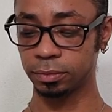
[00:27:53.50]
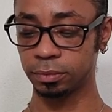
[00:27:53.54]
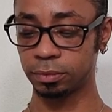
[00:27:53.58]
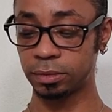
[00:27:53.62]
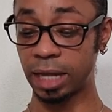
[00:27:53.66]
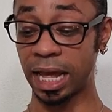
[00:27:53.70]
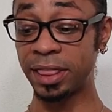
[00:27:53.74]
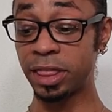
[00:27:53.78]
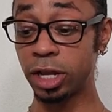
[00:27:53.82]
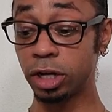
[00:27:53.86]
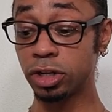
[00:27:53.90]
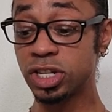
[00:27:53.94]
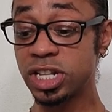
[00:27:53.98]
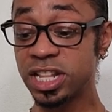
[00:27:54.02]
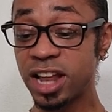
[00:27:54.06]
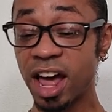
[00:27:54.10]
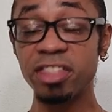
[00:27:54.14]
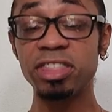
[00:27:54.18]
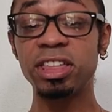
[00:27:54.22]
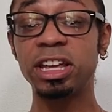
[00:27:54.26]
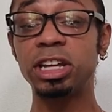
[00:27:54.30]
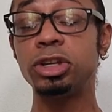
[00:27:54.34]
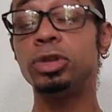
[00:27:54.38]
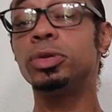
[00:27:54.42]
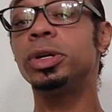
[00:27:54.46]
And there's
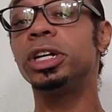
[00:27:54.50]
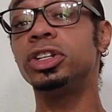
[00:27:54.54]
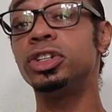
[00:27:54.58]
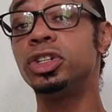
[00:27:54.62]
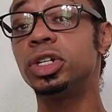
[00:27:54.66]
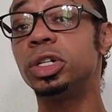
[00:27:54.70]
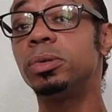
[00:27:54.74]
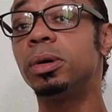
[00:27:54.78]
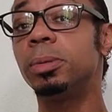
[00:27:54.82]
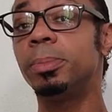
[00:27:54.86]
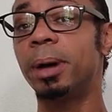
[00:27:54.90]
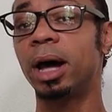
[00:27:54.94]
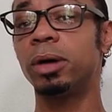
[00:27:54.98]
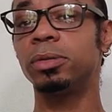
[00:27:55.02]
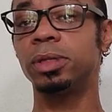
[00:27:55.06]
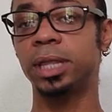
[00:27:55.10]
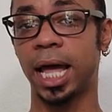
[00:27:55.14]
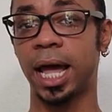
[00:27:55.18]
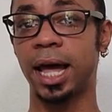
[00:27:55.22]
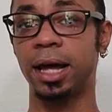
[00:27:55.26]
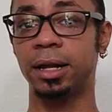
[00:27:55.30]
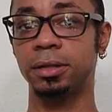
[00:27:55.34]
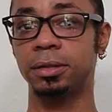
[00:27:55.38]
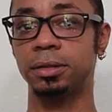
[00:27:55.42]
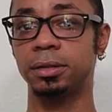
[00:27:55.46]
nothing you can do about
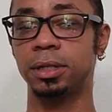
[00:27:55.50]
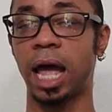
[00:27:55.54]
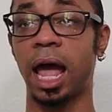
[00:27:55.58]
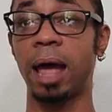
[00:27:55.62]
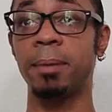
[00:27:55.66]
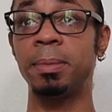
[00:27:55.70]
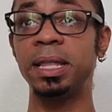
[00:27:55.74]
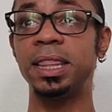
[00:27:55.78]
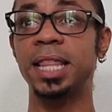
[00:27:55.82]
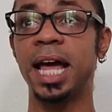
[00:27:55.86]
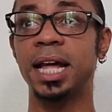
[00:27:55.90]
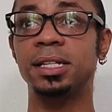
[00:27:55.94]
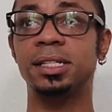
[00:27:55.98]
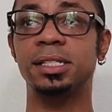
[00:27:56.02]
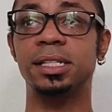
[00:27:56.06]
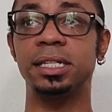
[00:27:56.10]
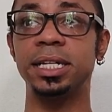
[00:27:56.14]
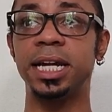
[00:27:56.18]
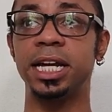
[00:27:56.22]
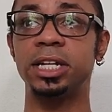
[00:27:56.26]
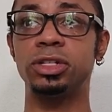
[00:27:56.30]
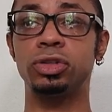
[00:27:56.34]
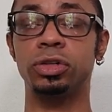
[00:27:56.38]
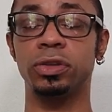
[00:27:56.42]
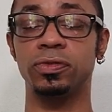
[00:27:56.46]
that. I mean, that's the
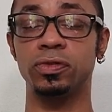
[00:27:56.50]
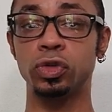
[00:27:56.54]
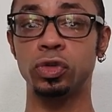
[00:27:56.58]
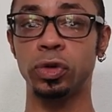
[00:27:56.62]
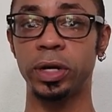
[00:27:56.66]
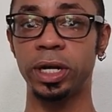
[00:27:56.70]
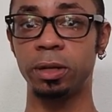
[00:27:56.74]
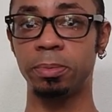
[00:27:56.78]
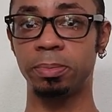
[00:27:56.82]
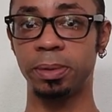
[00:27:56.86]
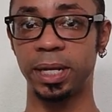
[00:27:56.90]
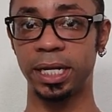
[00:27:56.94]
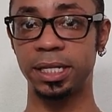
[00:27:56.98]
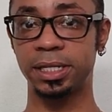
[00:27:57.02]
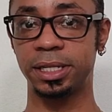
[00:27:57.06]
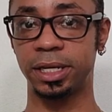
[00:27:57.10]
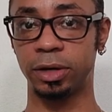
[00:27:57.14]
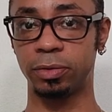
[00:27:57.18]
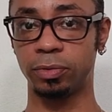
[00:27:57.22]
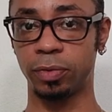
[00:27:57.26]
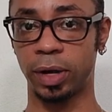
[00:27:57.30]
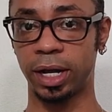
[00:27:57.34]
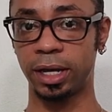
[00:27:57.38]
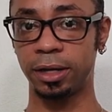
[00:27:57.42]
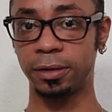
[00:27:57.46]
nature of trailblazing,
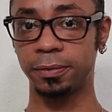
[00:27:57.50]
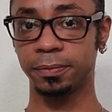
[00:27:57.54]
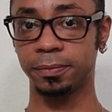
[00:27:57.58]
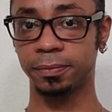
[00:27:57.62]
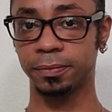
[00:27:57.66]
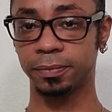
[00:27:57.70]
right?